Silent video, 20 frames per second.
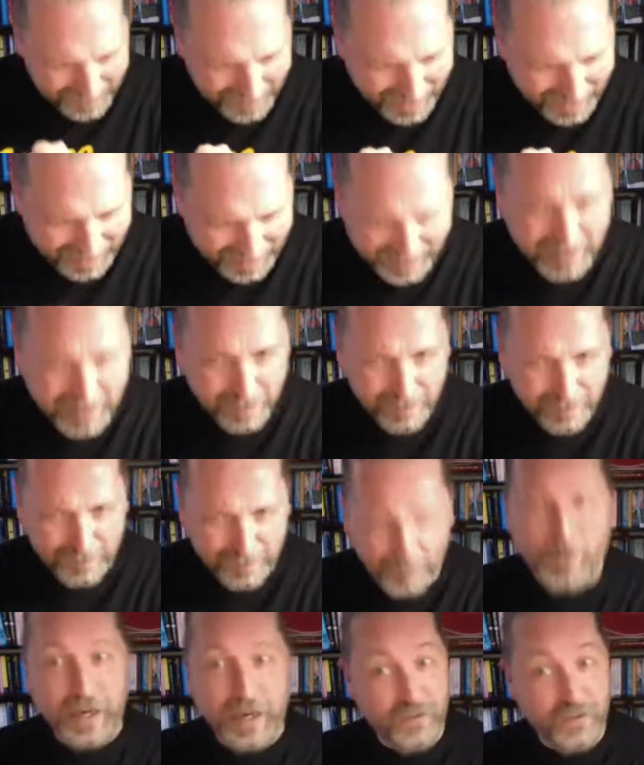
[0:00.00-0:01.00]
As in
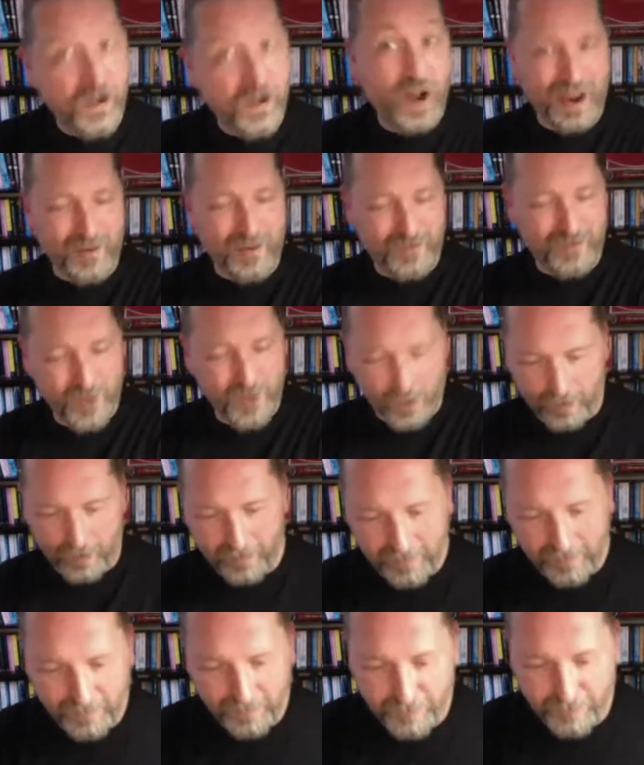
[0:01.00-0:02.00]
45, not
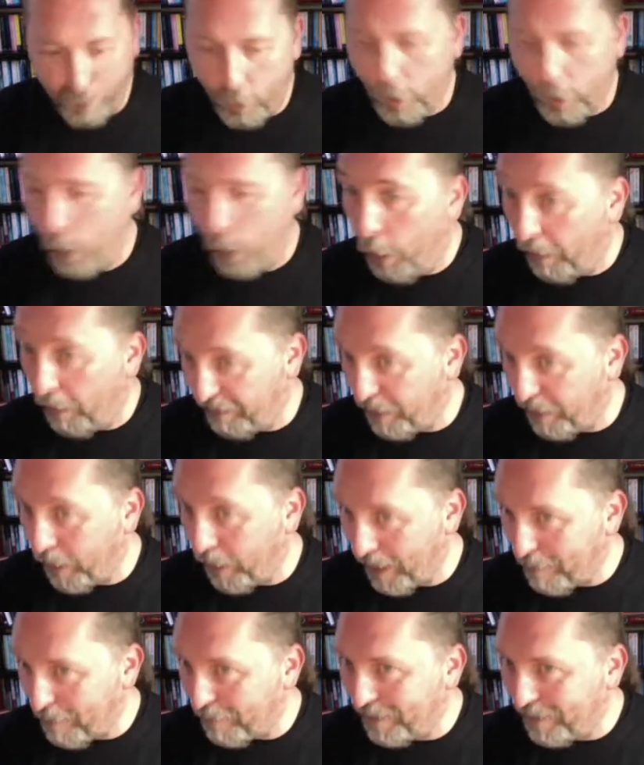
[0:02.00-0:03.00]
4 or
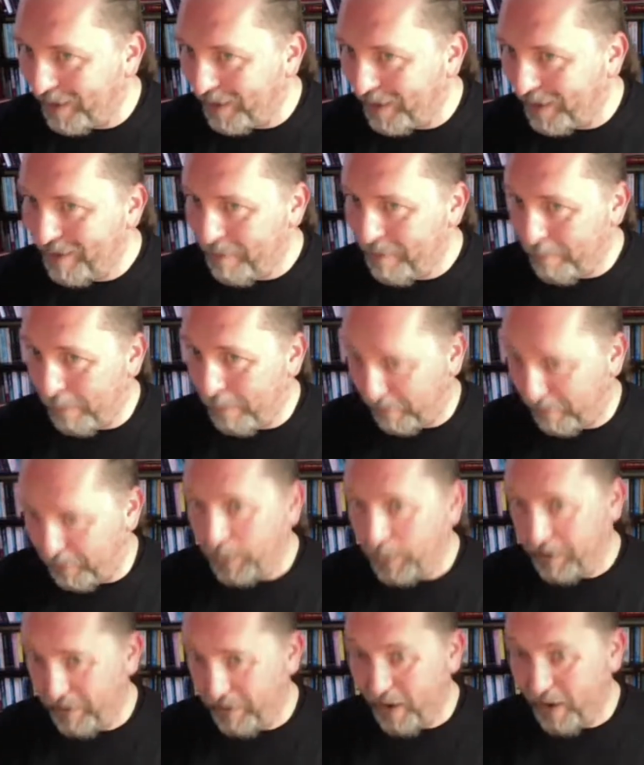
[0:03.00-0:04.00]
5, but
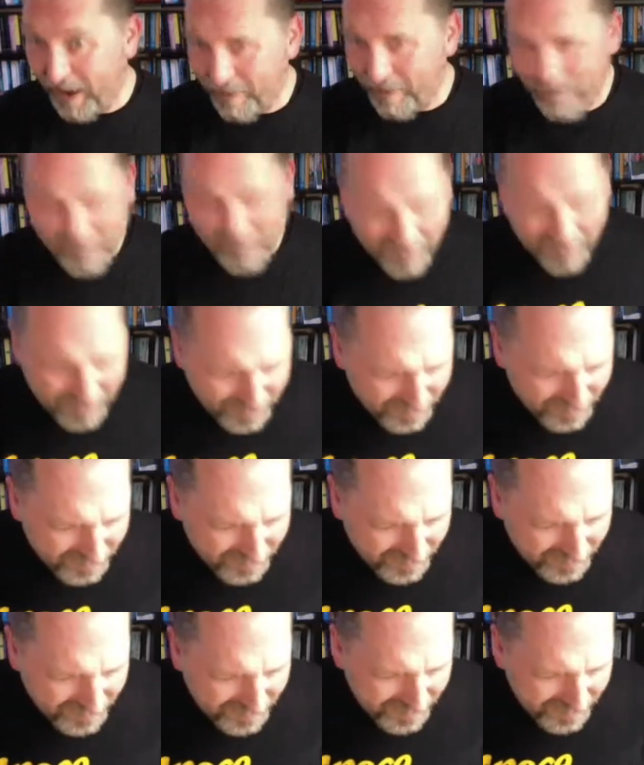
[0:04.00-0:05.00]
45.
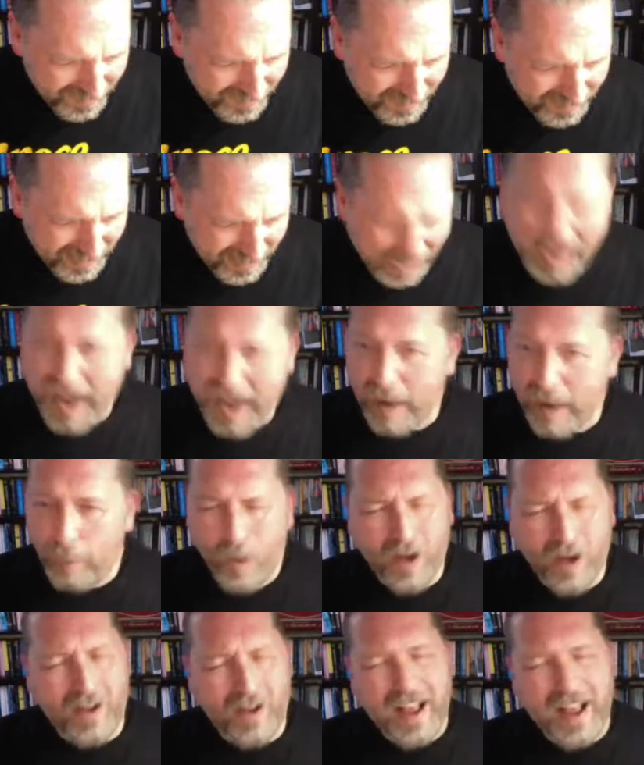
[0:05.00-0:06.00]
How?
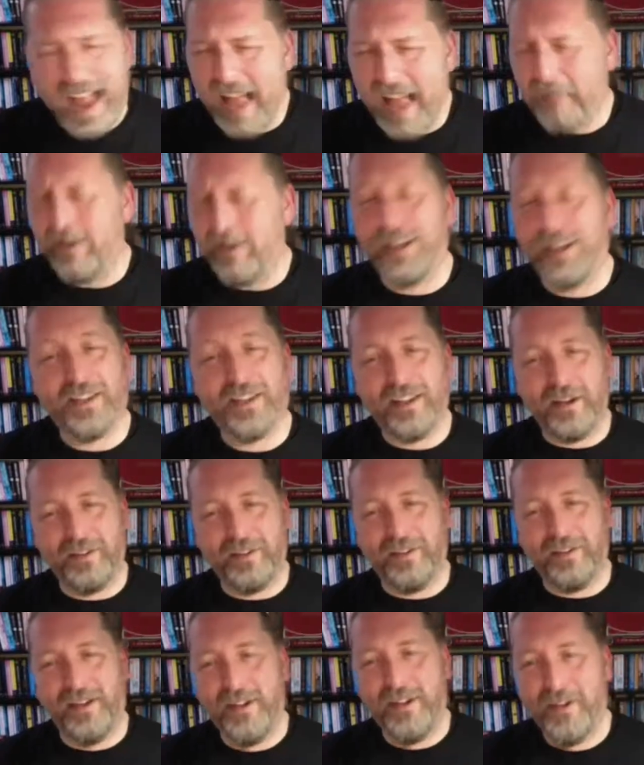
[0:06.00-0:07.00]
What? How?
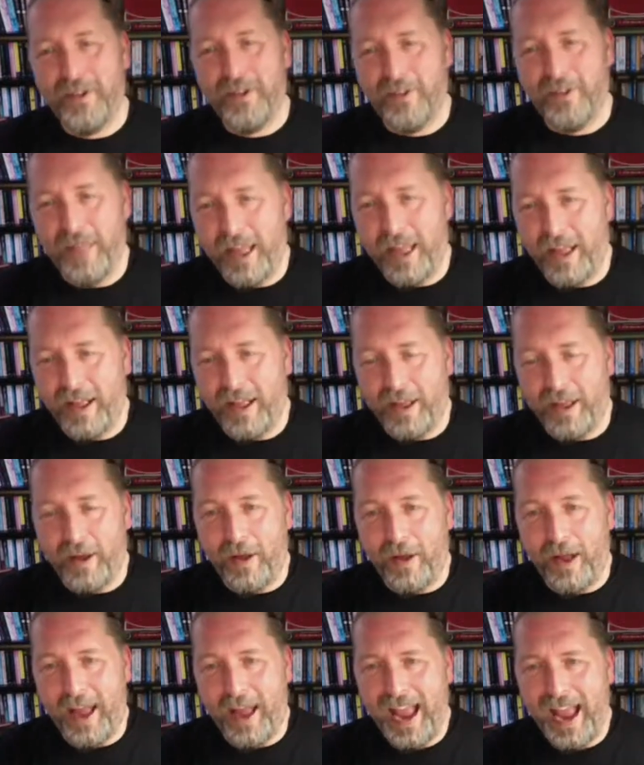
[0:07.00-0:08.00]

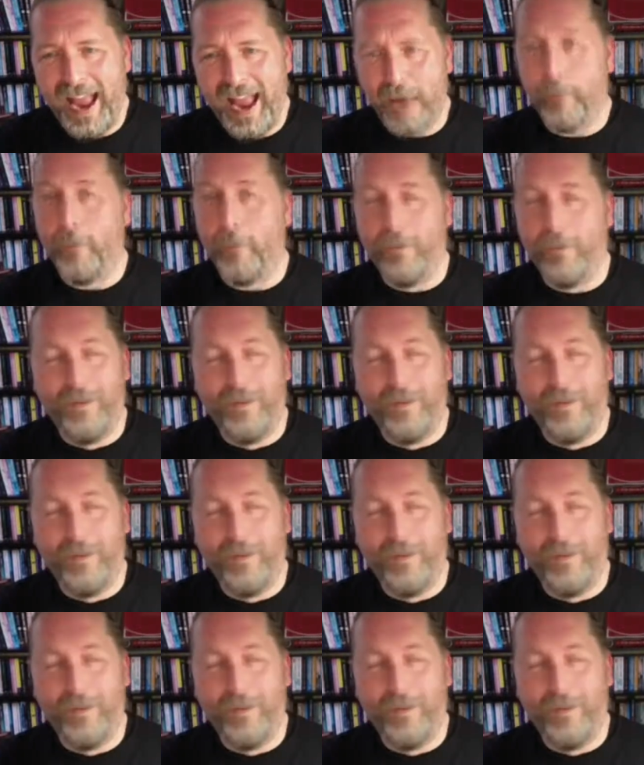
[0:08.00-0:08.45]
How?